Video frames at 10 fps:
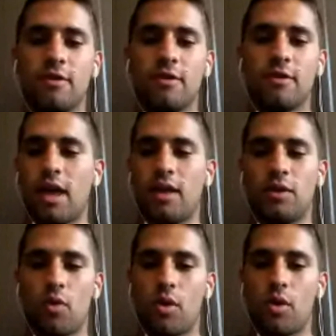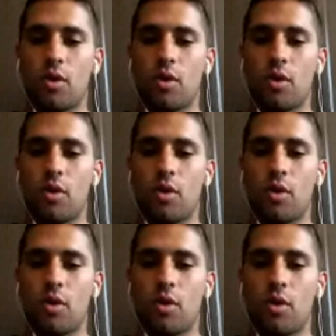And when we wake
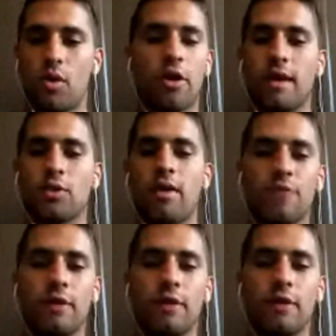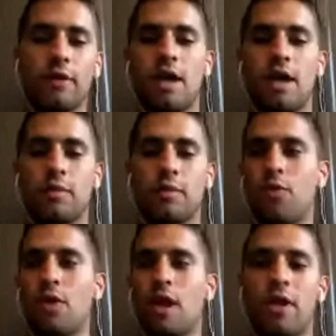up in the morning and go to the infinite
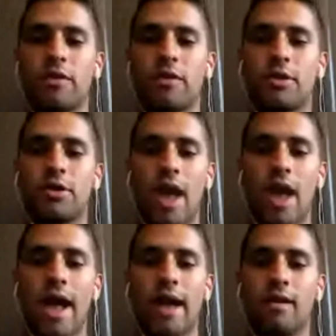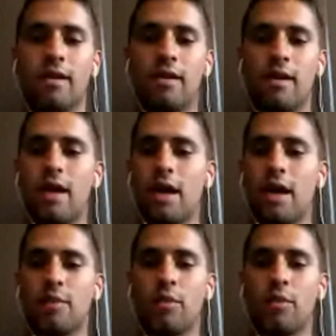socket, but then when I'm out at the track, I
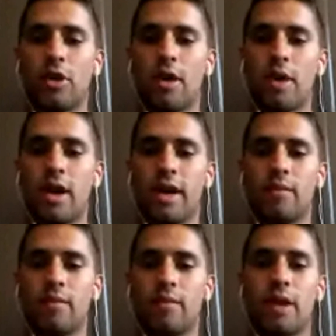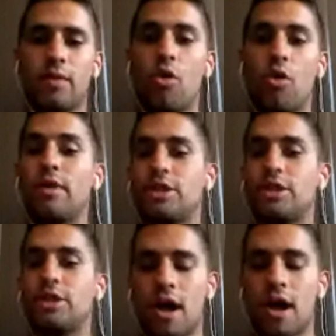can put on my more rigid
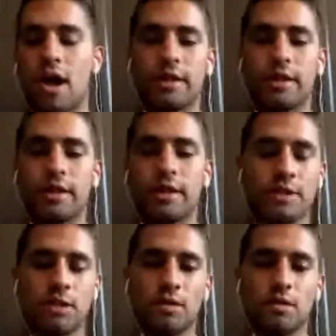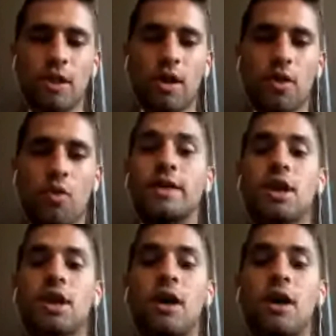socket that's not quite as
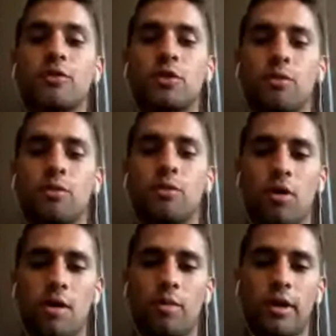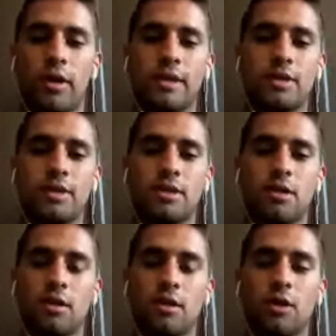comfortable, but it is a
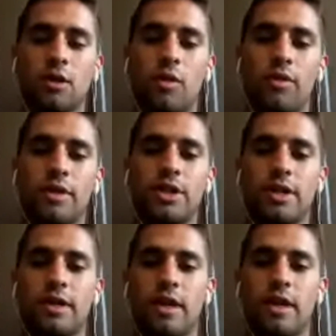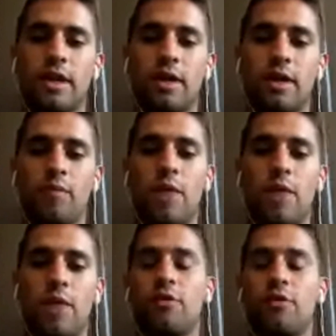little more rigid and better
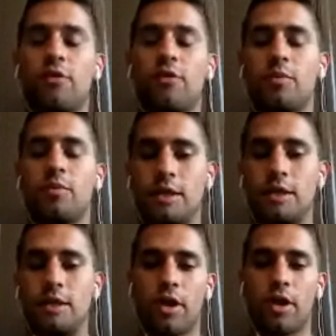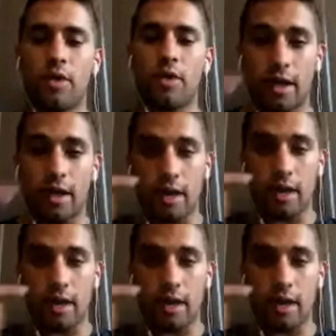for me at this point at running.